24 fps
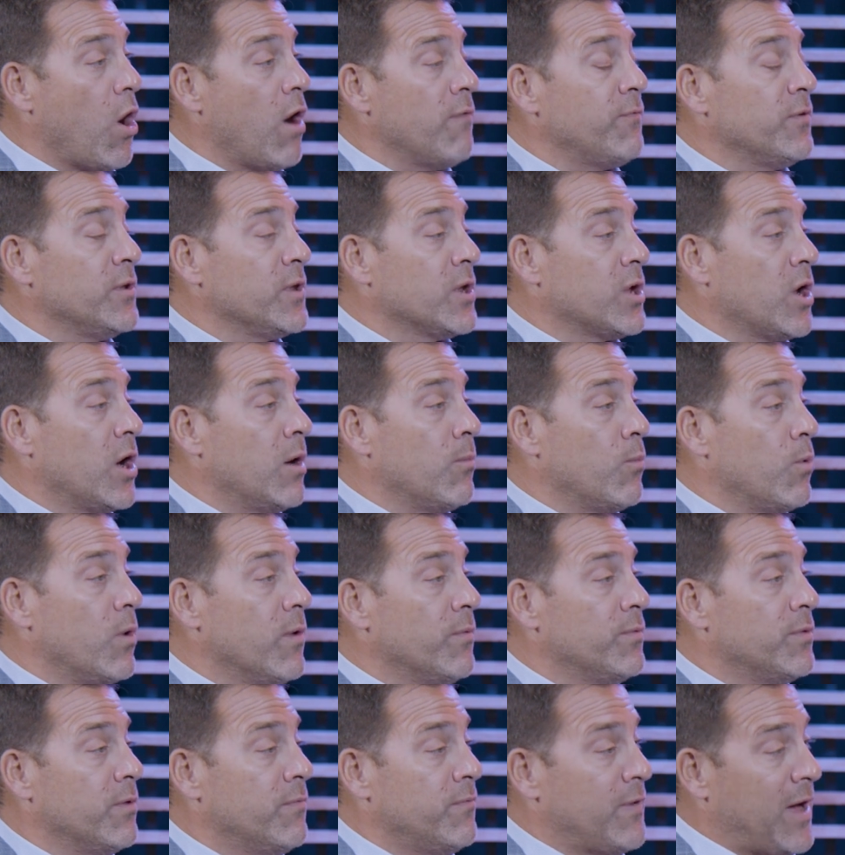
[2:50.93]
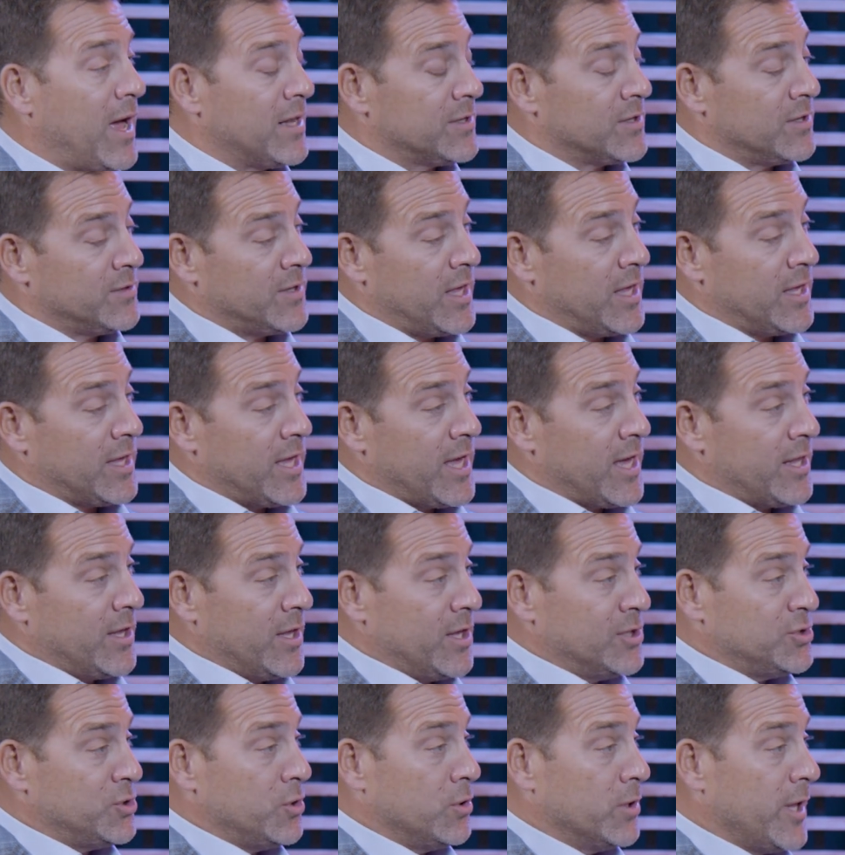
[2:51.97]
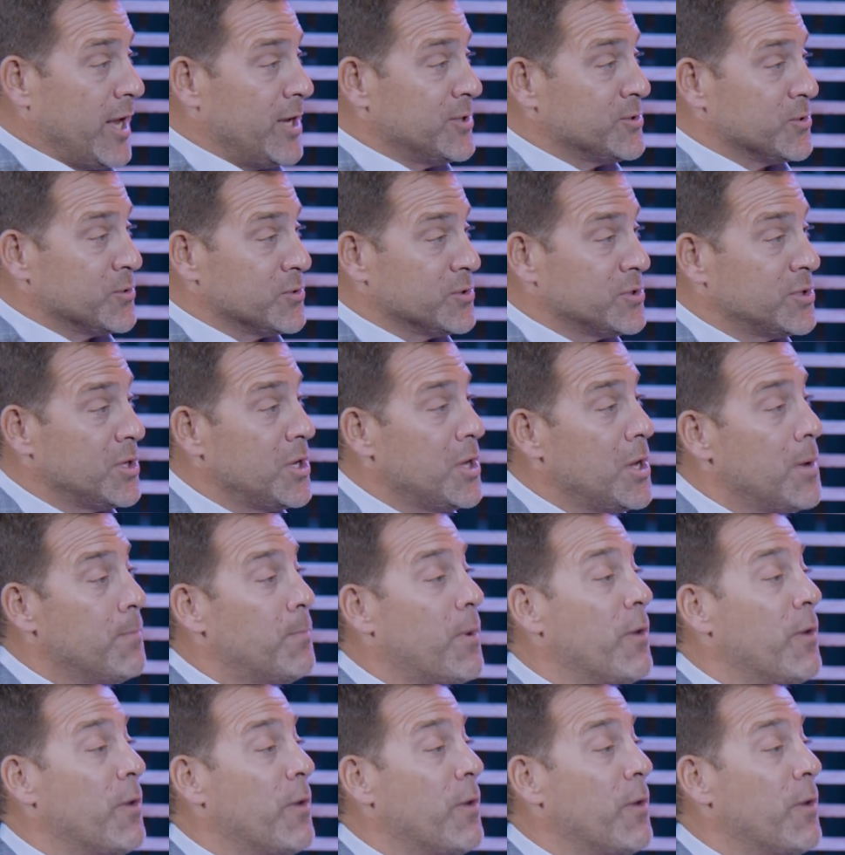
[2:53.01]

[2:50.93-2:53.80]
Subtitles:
often come with the fact that they can't issue lasers,